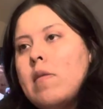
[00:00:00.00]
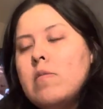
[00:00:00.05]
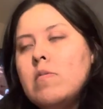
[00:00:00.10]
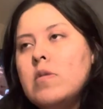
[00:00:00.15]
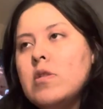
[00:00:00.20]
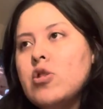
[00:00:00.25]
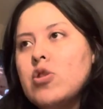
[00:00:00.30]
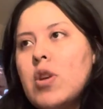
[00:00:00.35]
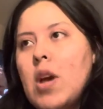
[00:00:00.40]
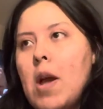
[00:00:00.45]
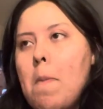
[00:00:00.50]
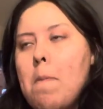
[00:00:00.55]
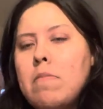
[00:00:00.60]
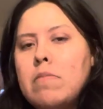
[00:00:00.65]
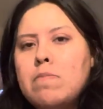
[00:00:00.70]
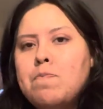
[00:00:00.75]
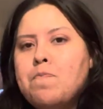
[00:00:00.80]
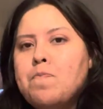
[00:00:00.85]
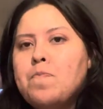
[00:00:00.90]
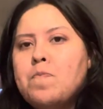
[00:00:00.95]
It's okay.
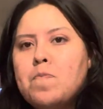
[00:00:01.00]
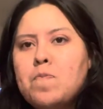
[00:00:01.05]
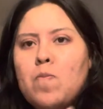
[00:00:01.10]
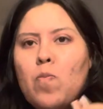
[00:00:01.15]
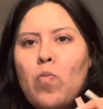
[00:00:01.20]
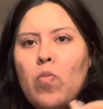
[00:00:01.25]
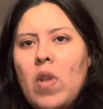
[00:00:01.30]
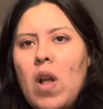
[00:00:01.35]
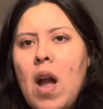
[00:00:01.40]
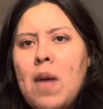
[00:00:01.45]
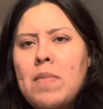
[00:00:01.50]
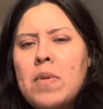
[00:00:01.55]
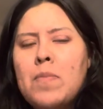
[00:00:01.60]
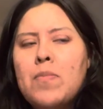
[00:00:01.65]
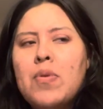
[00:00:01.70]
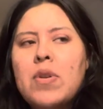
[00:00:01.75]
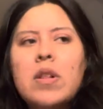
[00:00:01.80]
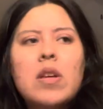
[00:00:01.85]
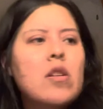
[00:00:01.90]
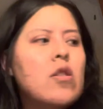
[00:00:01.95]
I've been
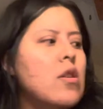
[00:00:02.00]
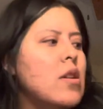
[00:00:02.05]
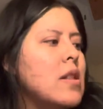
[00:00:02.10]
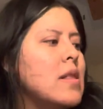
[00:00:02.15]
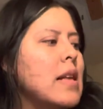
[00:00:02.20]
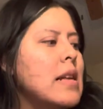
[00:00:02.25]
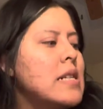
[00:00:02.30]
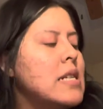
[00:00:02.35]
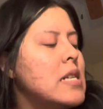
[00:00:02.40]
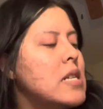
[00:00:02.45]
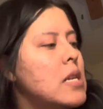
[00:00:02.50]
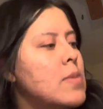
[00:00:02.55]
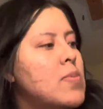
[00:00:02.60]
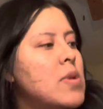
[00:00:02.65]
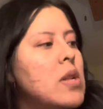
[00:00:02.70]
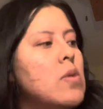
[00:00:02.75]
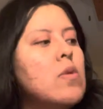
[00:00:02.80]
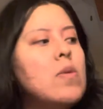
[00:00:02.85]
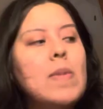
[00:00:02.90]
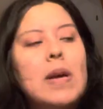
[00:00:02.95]
pretty good and like
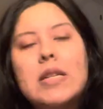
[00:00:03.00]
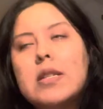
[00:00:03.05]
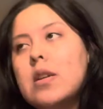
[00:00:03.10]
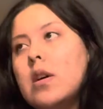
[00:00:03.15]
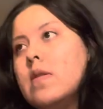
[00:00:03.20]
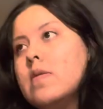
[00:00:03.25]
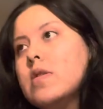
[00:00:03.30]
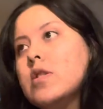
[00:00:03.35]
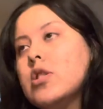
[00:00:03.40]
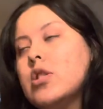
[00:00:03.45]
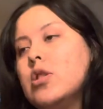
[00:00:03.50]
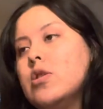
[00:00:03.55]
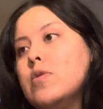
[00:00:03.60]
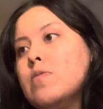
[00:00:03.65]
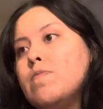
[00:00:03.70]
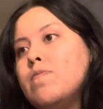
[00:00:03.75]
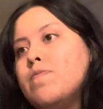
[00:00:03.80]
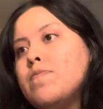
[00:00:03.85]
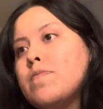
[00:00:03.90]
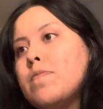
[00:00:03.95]
disciplined with myself,
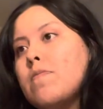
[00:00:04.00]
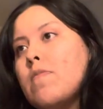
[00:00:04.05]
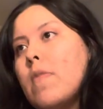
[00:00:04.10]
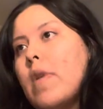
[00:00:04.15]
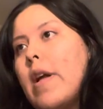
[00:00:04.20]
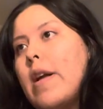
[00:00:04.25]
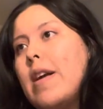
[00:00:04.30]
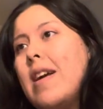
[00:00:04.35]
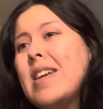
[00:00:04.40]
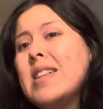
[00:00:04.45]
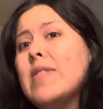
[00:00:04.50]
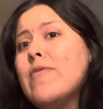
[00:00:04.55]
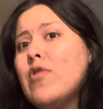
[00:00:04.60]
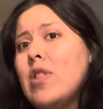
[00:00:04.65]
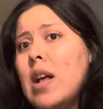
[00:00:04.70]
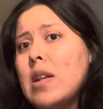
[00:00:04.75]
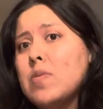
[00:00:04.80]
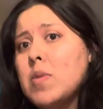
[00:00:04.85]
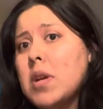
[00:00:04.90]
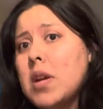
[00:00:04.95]
so except for
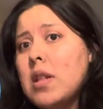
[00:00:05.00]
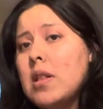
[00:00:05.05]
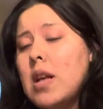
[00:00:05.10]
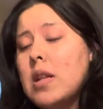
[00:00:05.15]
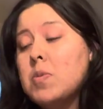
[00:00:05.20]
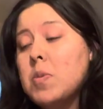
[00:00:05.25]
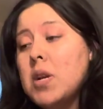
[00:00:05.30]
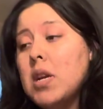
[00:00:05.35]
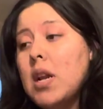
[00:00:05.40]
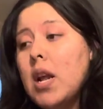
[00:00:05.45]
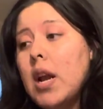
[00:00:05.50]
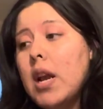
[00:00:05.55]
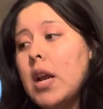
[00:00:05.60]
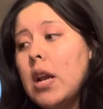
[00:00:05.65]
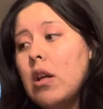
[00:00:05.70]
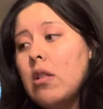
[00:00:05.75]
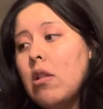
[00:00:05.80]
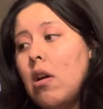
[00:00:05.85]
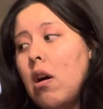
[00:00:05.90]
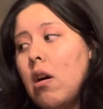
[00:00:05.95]
last weekend. Last weekend I ate
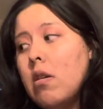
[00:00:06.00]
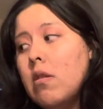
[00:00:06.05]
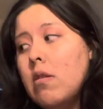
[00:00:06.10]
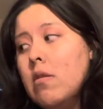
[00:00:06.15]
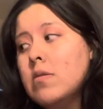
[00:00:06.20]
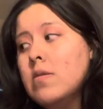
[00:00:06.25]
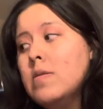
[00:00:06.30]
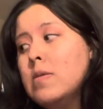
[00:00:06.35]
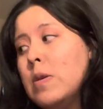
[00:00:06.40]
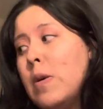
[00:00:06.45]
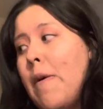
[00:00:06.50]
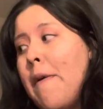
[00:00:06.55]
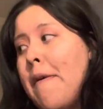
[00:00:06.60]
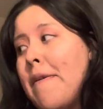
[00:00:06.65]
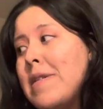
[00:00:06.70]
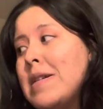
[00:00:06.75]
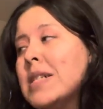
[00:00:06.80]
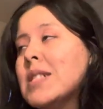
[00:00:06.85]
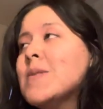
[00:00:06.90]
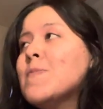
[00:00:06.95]
a lot.
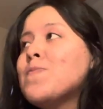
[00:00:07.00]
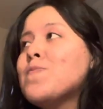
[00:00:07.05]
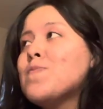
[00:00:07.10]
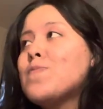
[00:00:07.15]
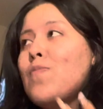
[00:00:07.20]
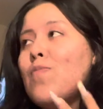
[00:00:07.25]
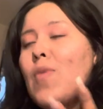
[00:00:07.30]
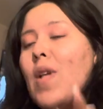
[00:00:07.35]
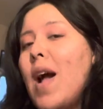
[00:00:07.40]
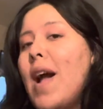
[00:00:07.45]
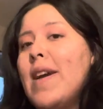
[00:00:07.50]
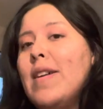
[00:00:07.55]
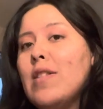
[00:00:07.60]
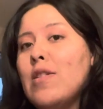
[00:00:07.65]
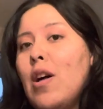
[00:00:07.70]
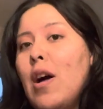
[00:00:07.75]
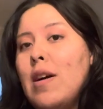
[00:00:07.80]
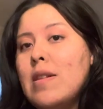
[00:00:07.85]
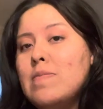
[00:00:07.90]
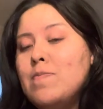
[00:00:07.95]
I ate a
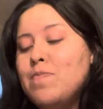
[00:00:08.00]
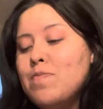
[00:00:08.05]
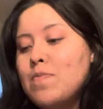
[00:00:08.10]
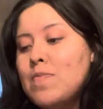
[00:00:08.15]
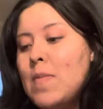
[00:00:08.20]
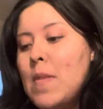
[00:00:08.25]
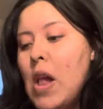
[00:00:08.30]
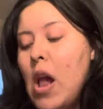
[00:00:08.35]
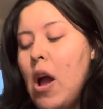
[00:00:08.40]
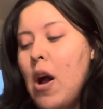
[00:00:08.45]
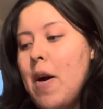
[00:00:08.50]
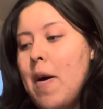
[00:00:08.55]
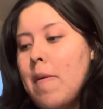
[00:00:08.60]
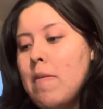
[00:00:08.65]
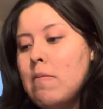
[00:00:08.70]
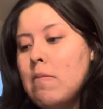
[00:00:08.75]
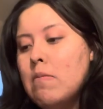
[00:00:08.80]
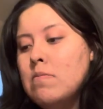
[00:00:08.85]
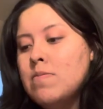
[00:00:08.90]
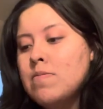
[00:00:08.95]
lot.
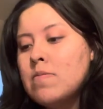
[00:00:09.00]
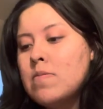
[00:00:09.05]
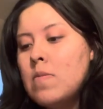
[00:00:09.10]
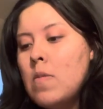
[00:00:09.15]
And